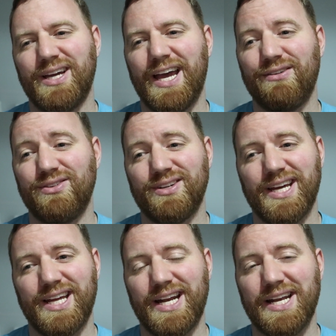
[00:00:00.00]
haven't
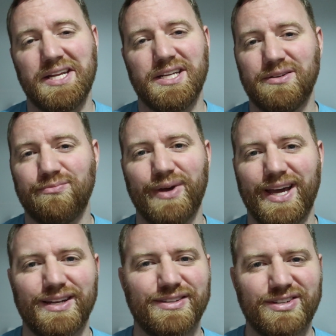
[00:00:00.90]
had any
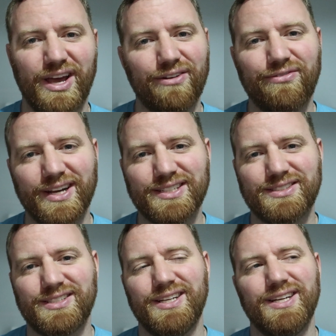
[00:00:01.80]
bad side effects.